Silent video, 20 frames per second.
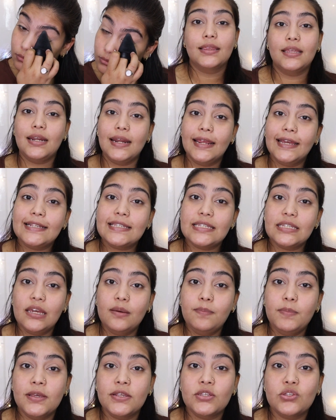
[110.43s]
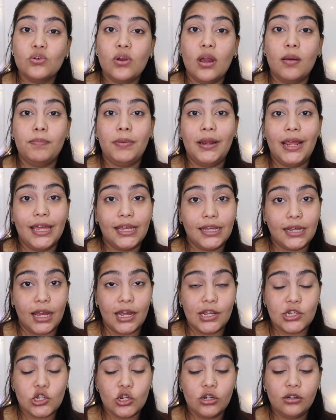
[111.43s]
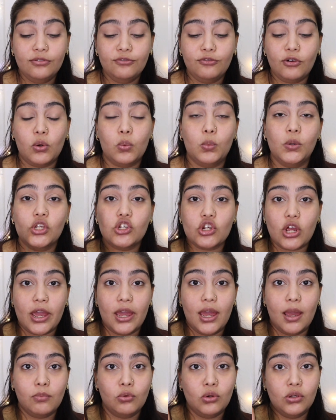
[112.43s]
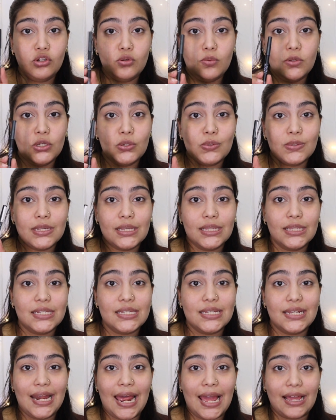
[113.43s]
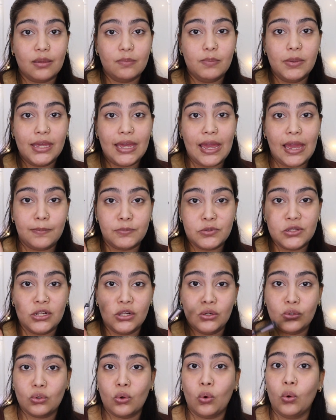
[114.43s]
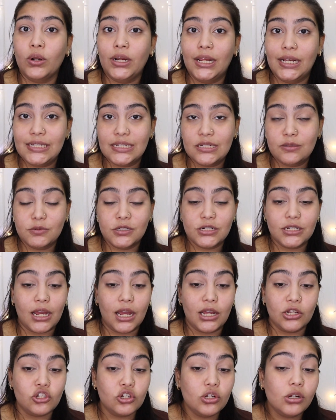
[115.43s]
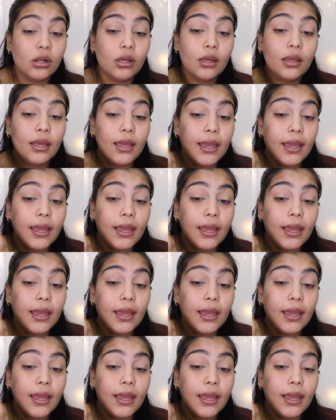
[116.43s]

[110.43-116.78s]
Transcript: The next step is to apply Kajal, for which I am going to be using this Lakme Absolute Kohl Ultimate Kajal,